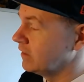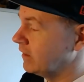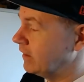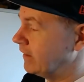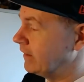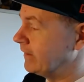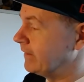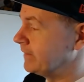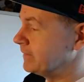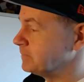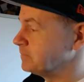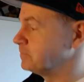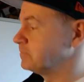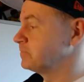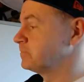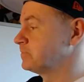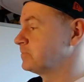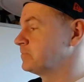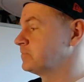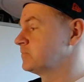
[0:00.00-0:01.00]
Um,
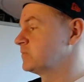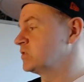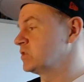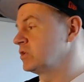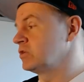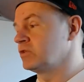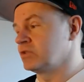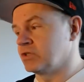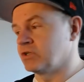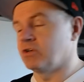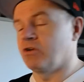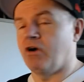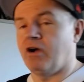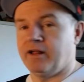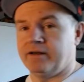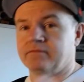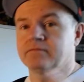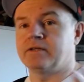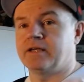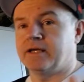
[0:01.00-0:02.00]
To, to
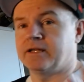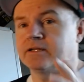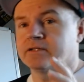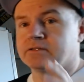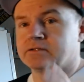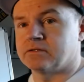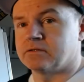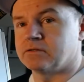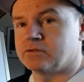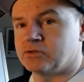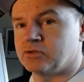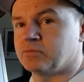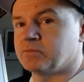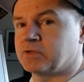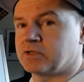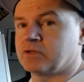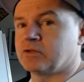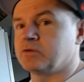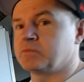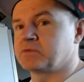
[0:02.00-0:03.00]
not get into the doom
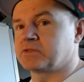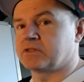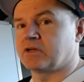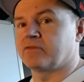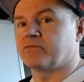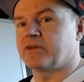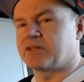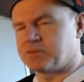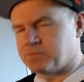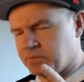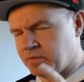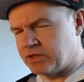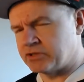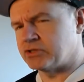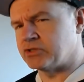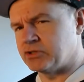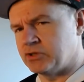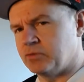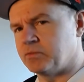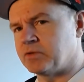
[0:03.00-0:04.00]
and gloom stuff as much
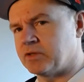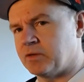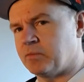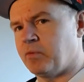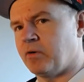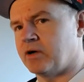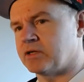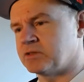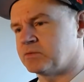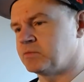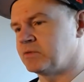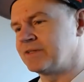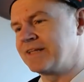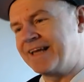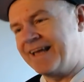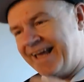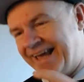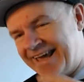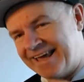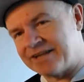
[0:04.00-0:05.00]
as humanly possible.
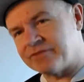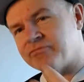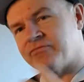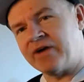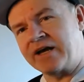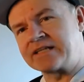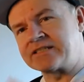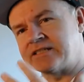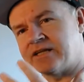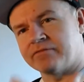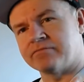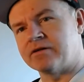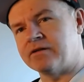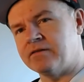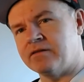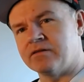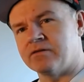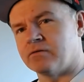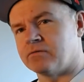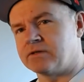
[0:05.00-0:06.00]
It affects
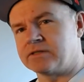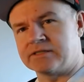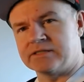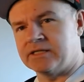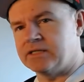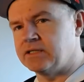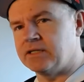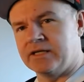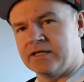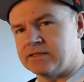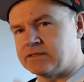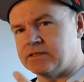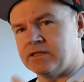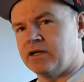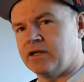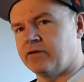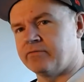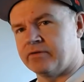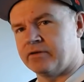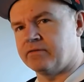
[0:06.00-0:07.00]
everything, though. It's in it's in
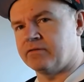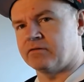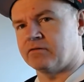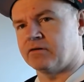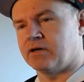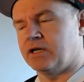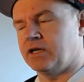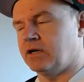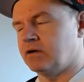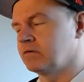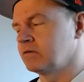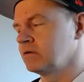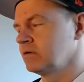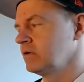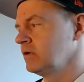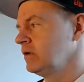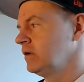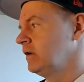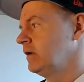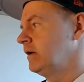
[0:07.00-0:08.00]
everything right now.
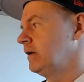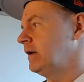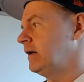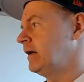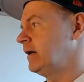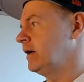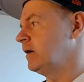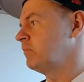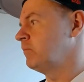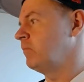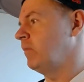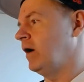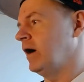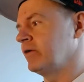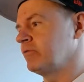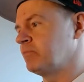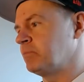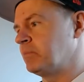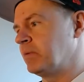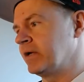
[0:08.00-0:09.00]
Um,
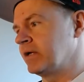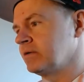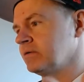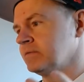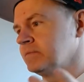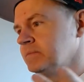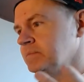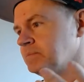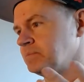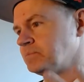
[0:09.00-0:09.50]
I've been